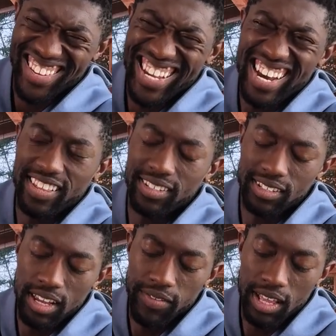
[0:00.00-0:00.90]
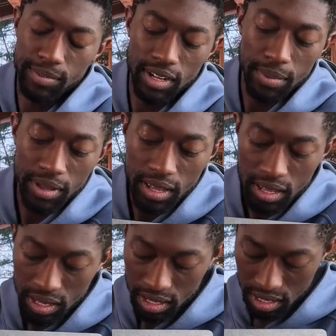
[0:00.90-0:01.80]
God, this is a heavy laptop.
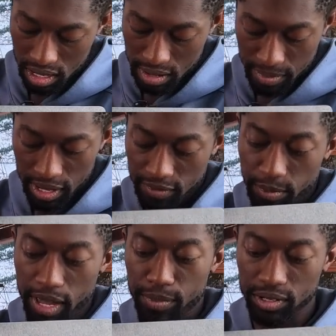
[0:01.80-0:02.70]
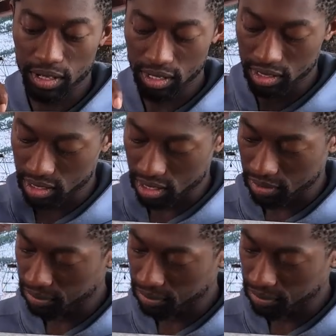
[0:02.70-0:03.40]
Yep, even the paper's on the inside.